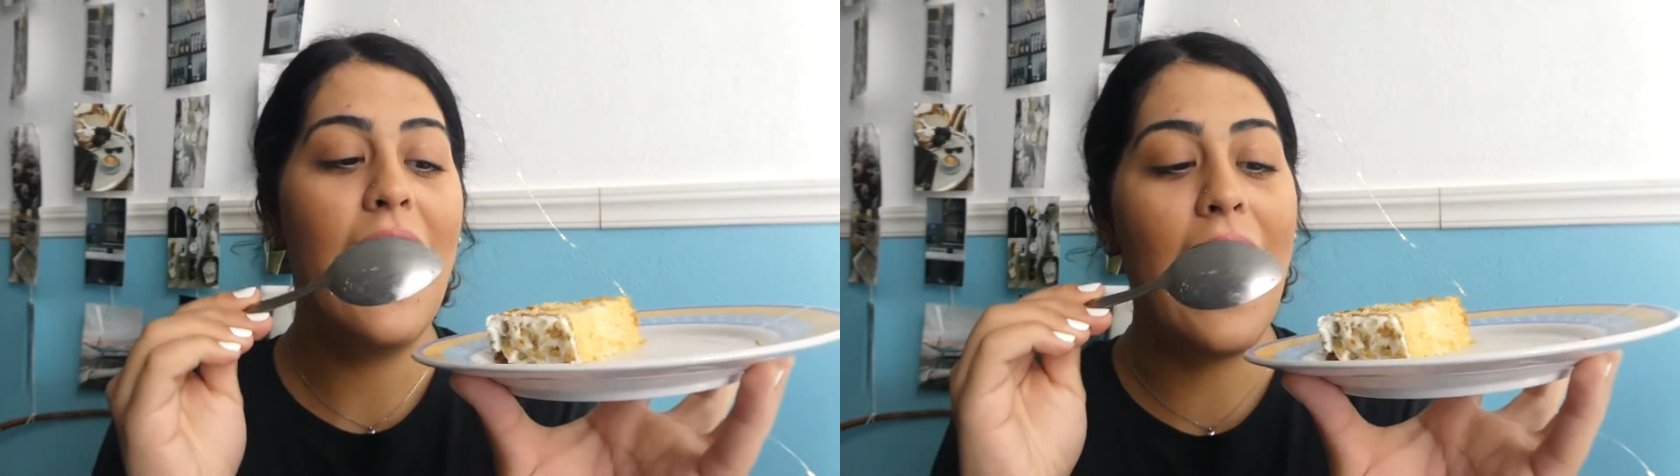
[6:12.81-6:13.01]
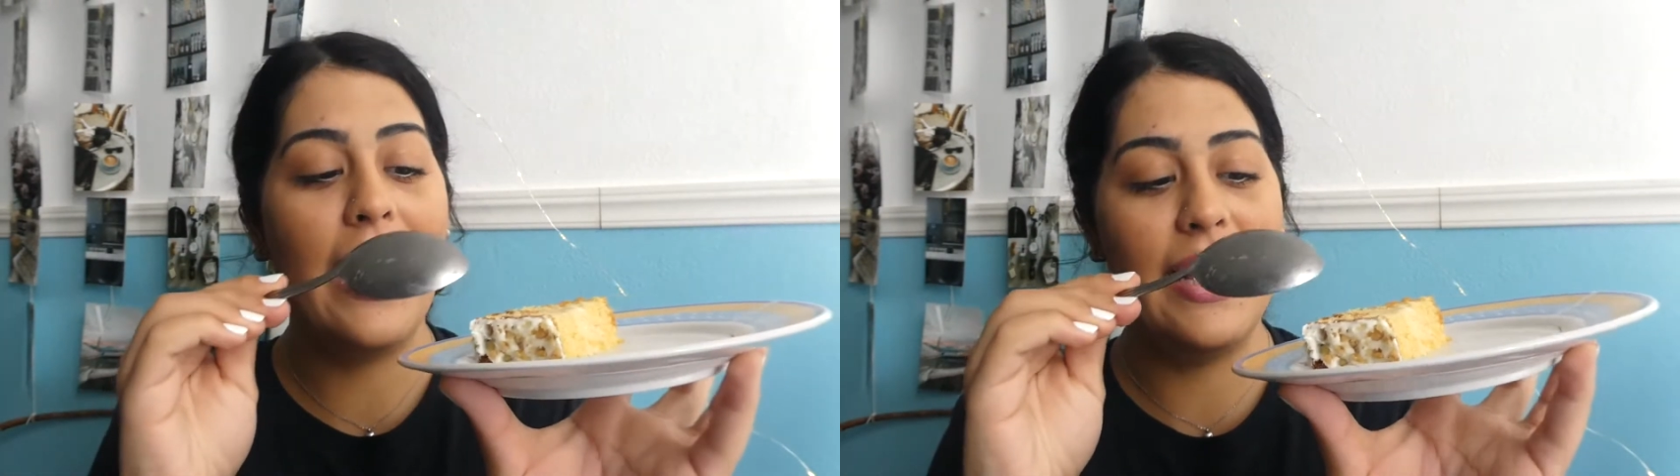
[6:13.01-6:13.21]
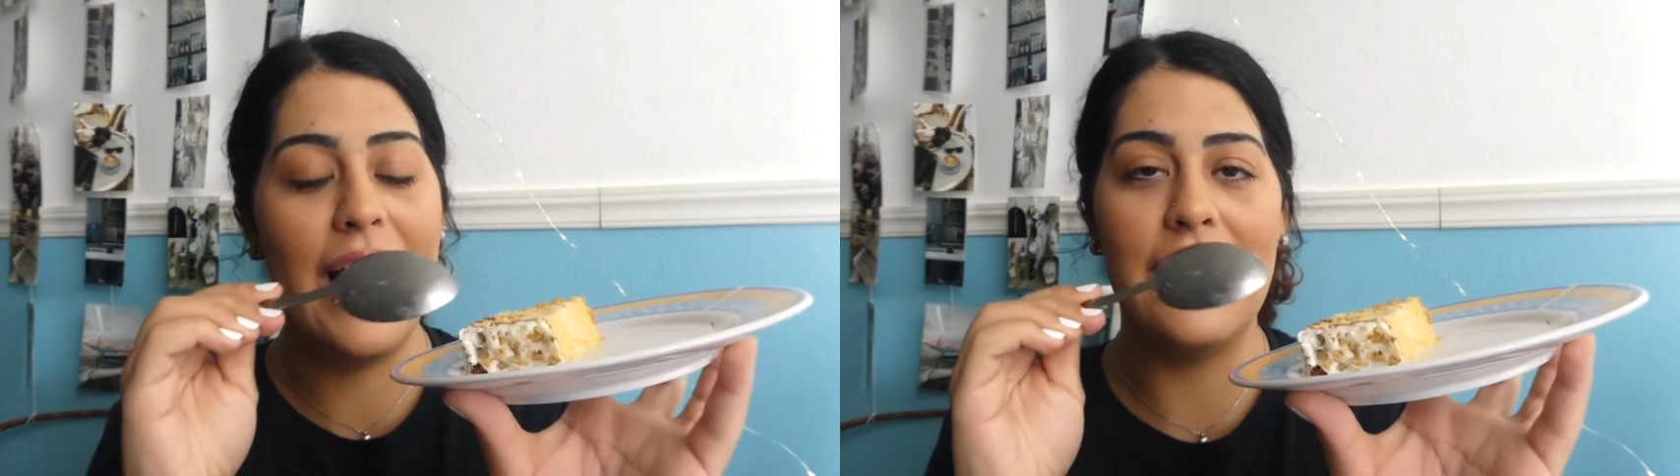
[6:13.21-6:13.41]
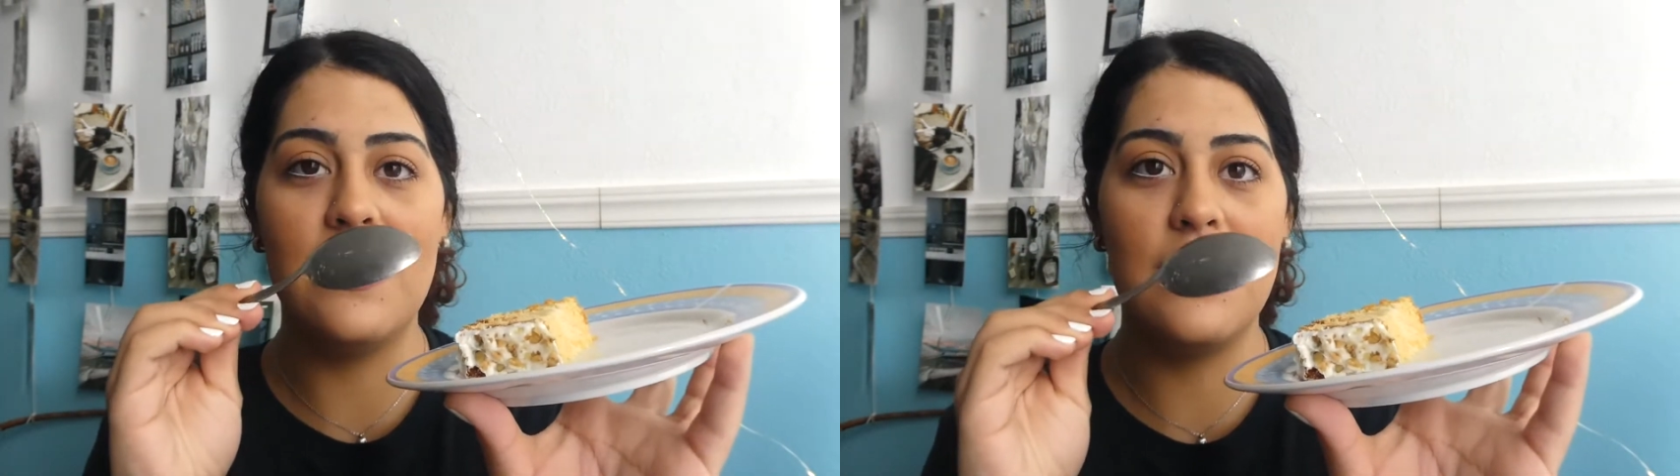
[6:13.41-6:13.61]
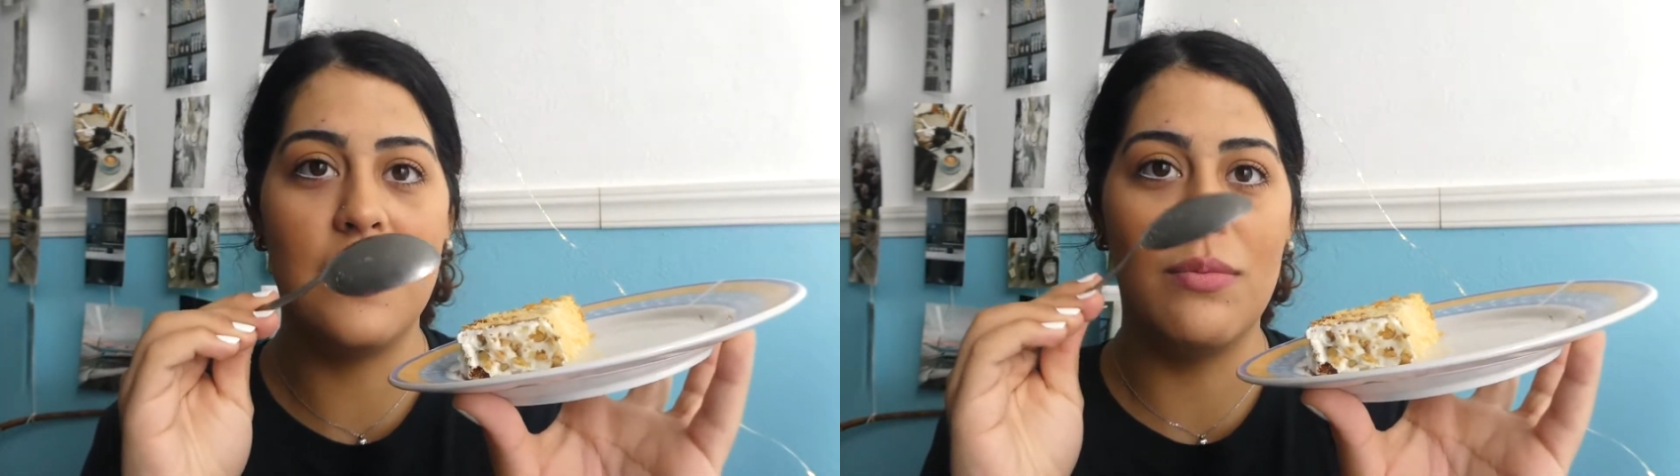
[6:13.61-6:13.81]
I added
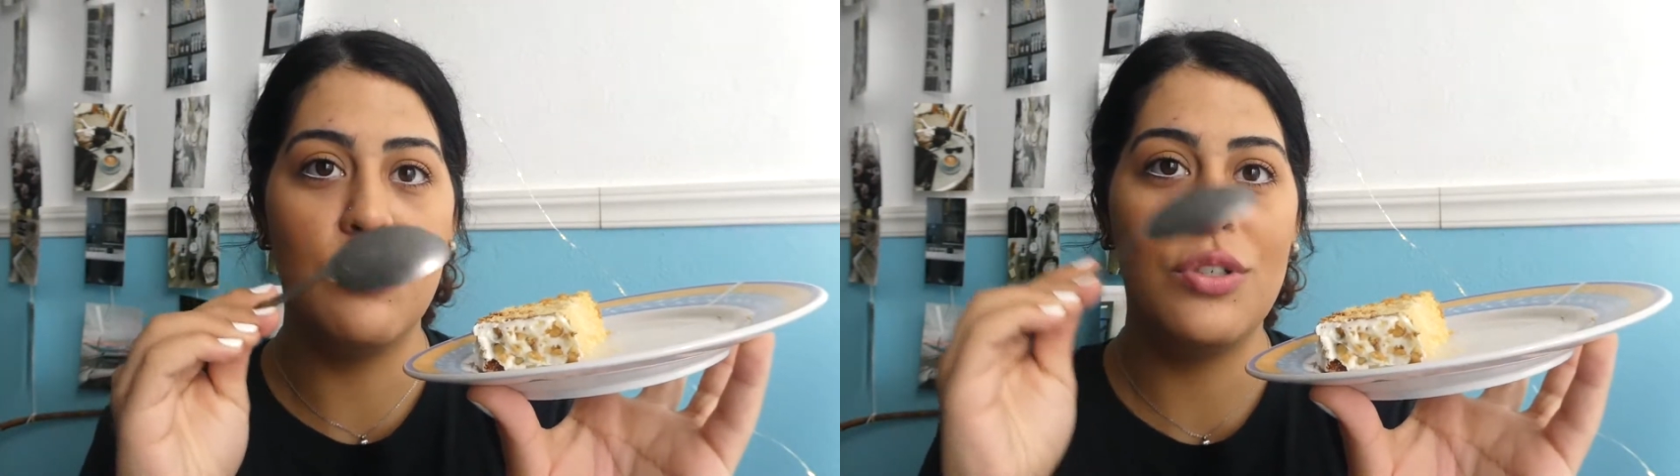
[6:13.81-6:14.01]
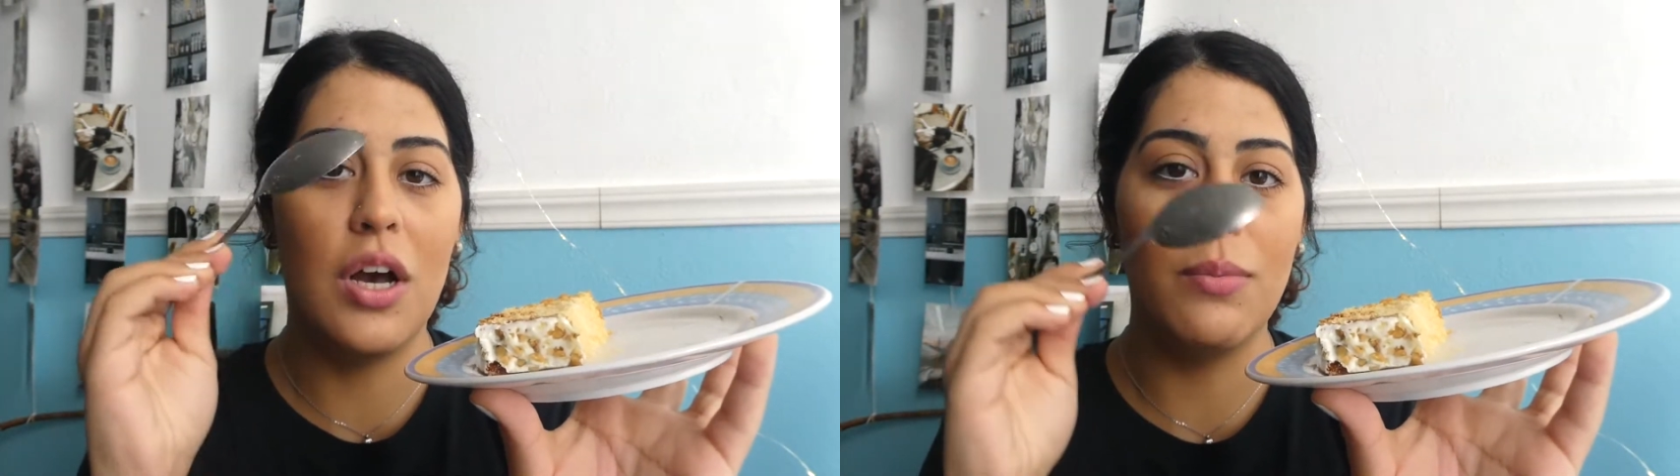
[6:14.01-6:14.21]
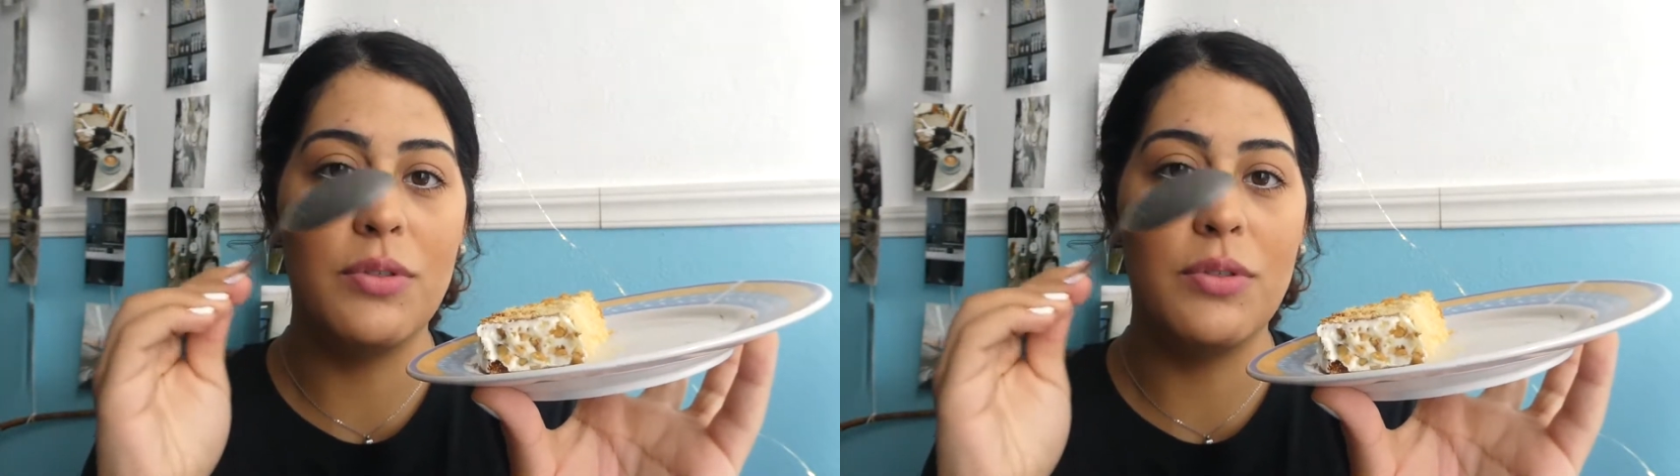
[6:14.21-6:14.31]
some chopped